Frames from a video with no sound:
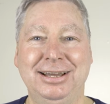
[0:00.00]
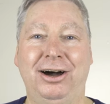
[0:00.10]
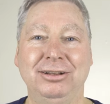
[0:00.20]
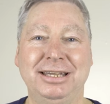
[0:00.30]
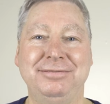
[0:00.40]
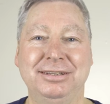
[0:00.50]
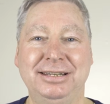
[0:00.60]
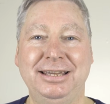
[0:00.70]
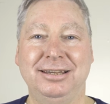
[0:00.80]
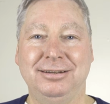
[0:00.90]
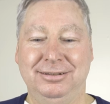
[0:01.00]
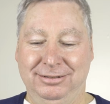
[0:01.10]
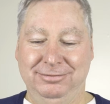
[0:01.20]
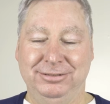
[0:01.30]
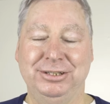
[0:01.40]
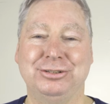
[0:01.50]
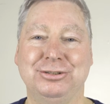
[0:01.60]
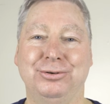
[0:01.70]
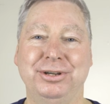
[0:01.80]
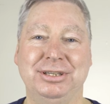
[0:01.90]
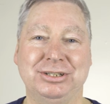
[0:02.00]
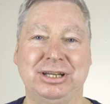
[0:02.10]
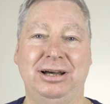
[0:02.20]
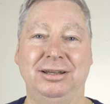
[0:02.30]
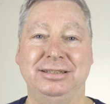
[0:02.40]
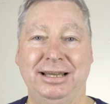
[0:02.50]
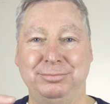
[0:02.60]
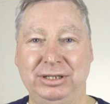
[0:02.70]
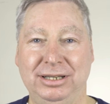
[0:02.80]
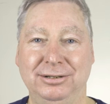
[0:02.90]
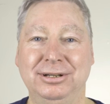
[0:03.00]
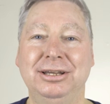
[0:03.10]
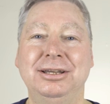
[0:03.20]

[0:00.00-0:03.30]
I'll leave the link for this toy, this card down below,